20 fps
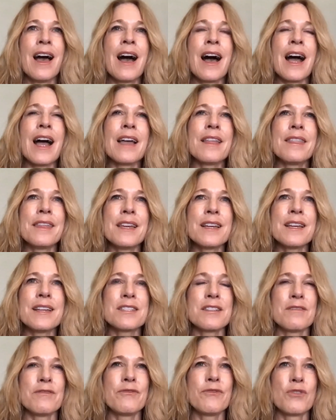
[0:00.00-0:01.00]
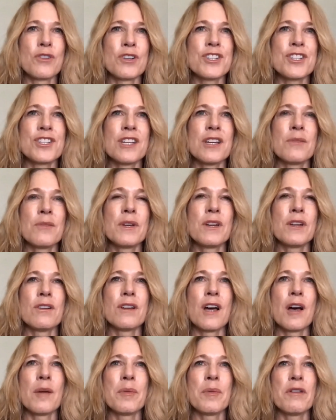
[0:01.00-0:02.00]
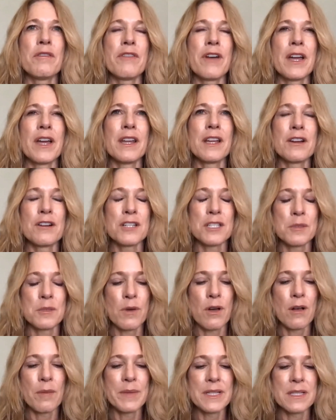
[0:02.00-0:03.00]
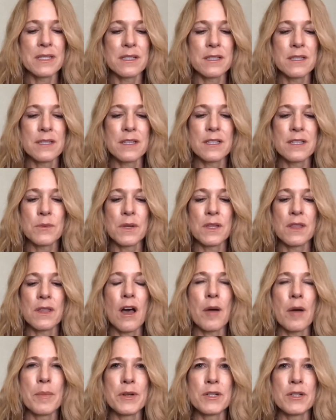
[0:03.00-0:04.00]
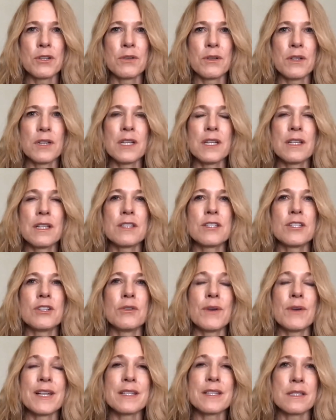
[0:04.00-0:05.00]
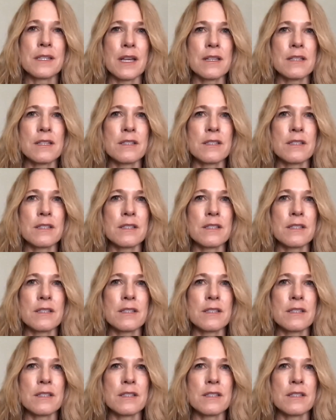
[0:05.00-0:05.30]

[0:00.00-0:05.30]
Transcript: I think it's unfortunate we are not providing our small businesses with opportunities to assess